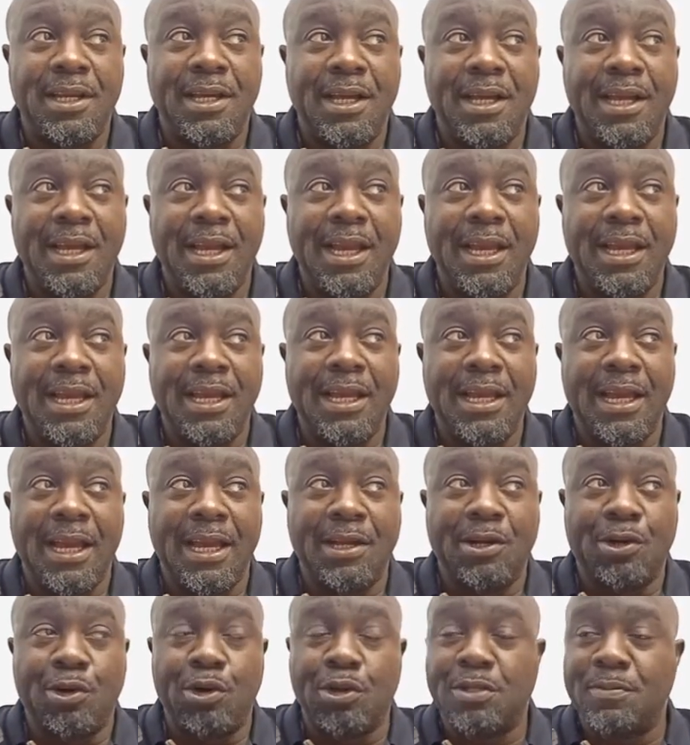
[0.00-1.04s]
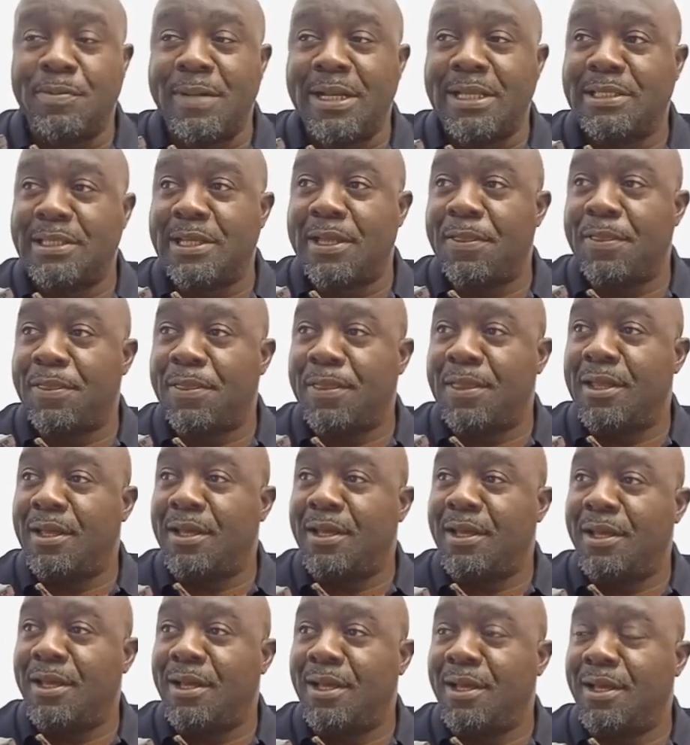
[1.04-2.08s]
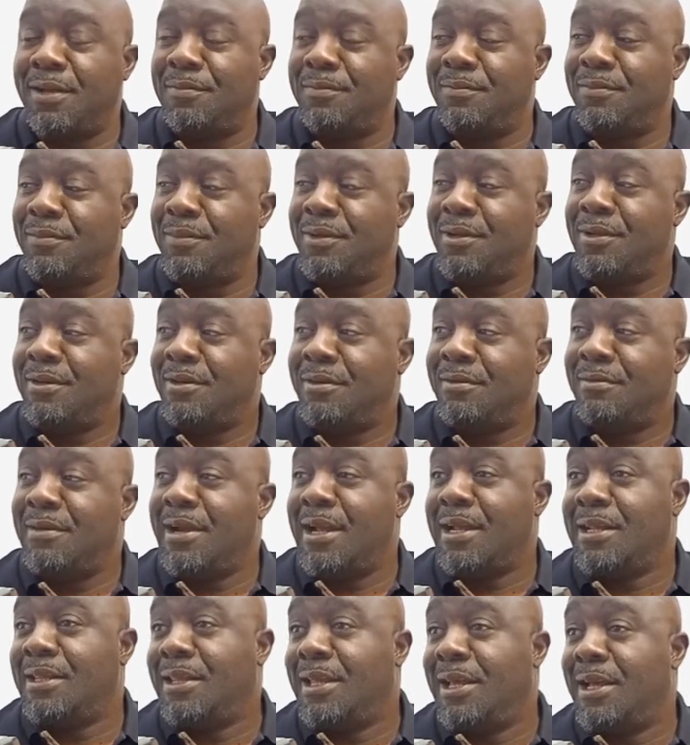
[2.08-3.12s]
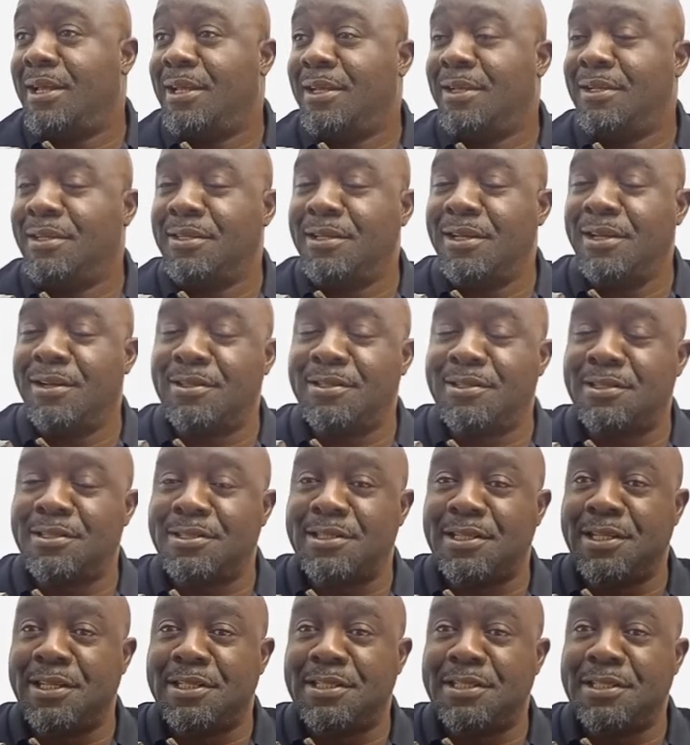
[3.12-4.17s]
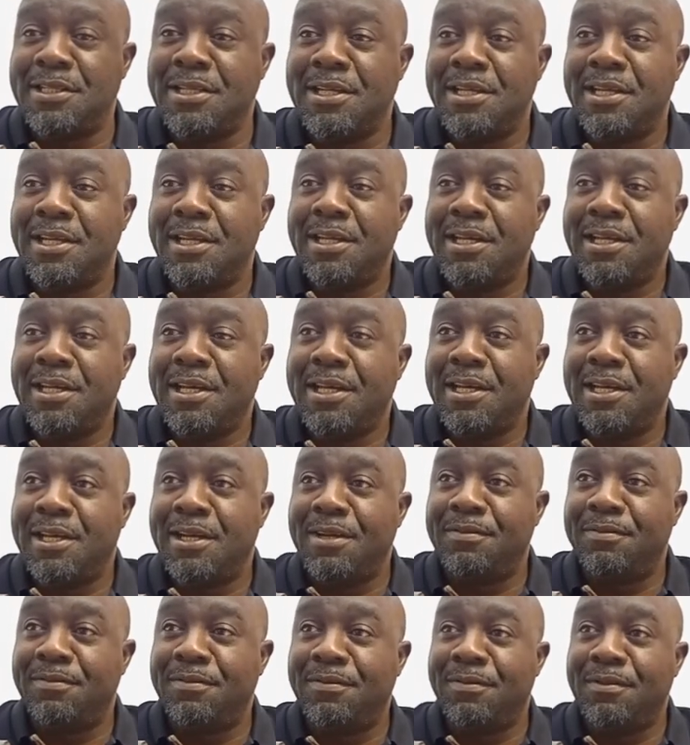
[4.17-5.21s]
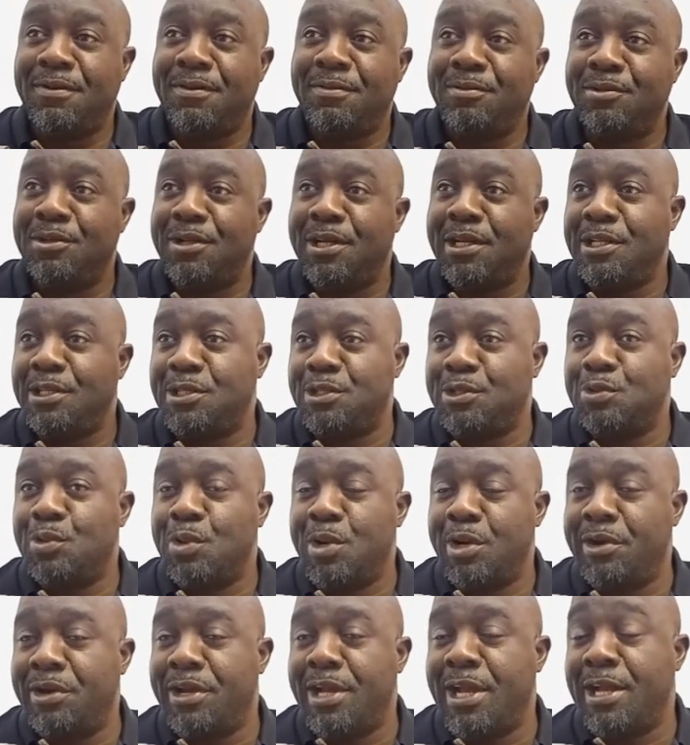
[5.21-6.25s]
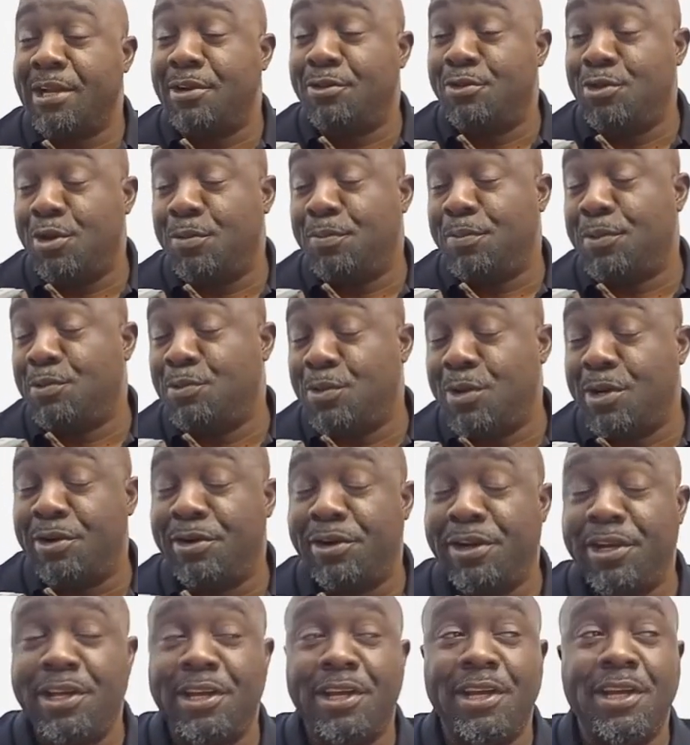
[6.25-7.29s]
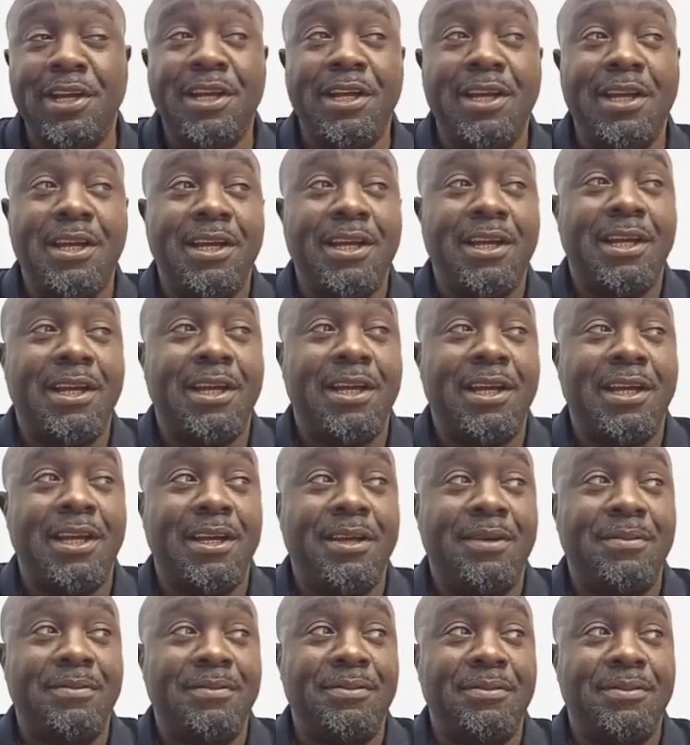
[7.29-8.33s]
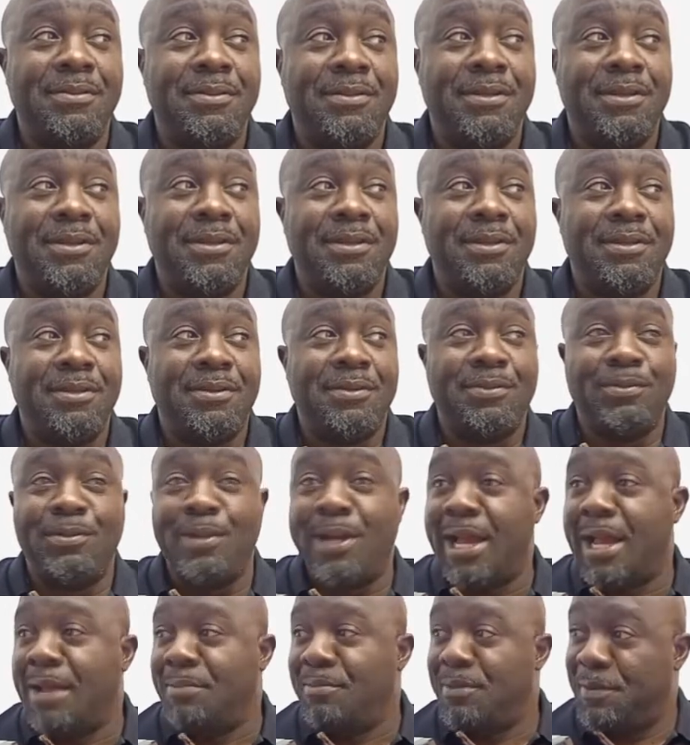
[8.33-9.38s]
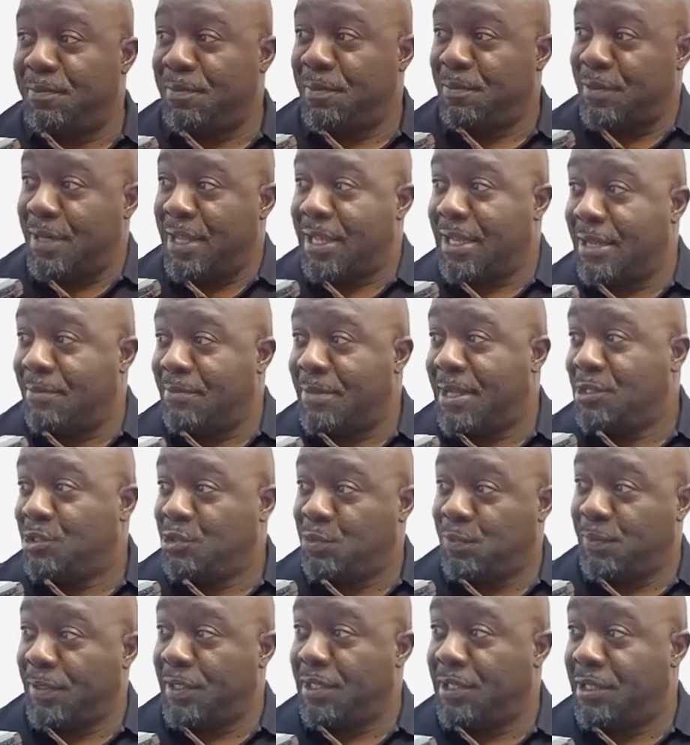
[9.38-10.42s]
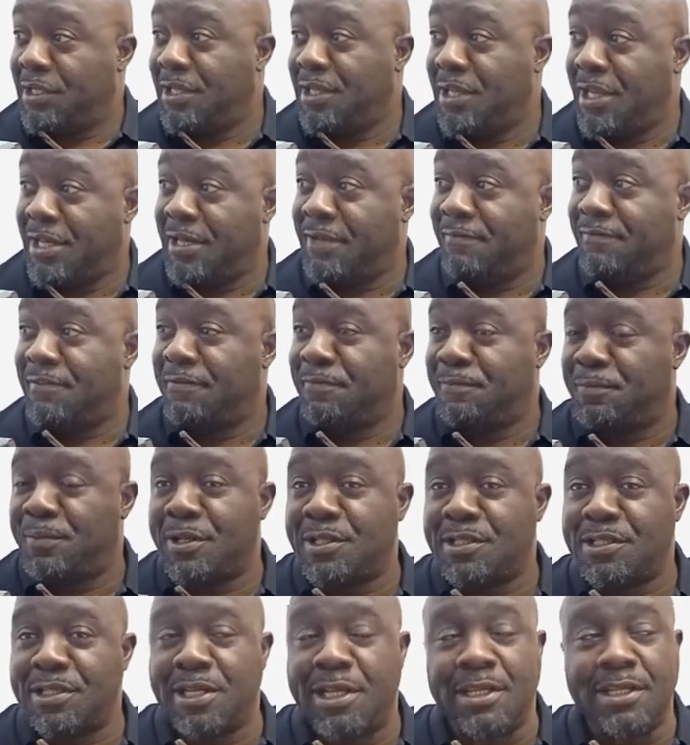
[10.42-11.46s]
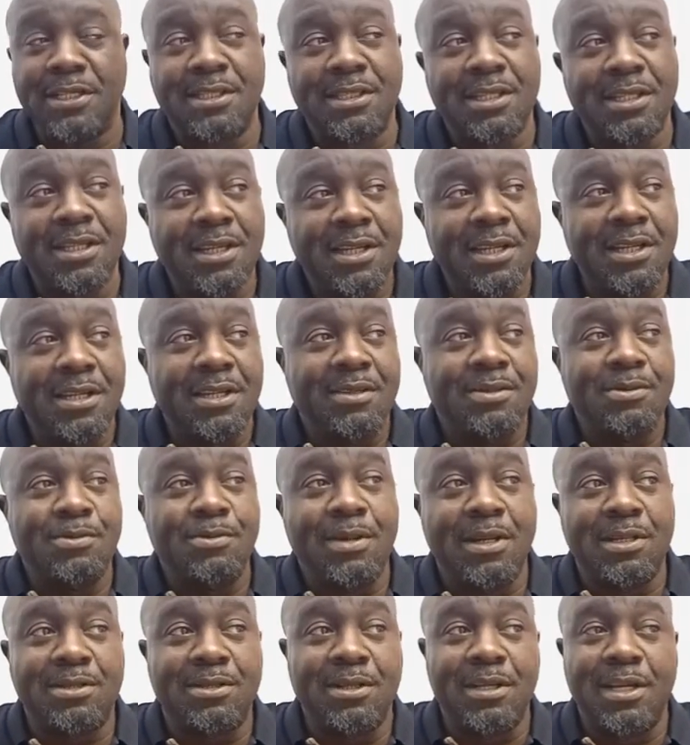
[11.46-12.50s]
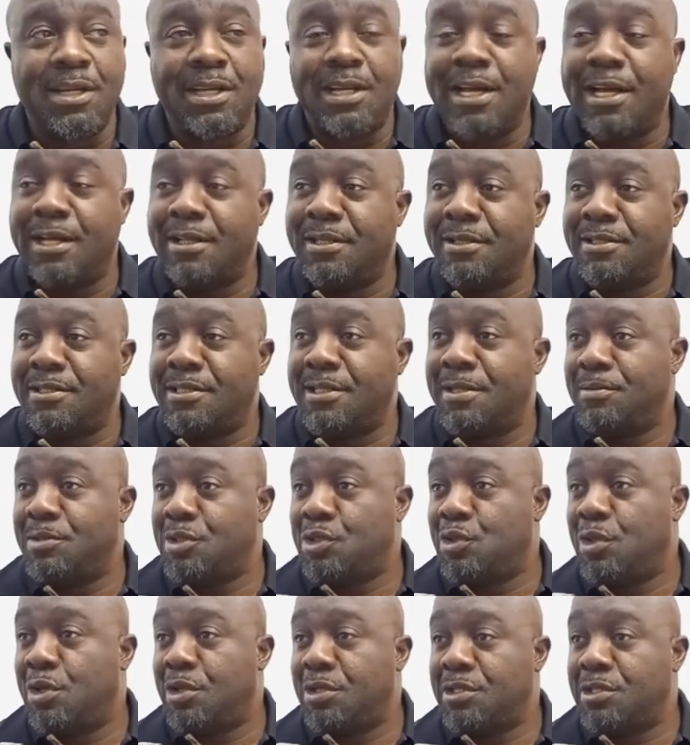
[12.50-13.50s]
and I cut my teeth right there in Delta State. From Ugiri to Warri, I grew up in Warri, where I met people like Amaju Pini, the other president. We were together in the same school,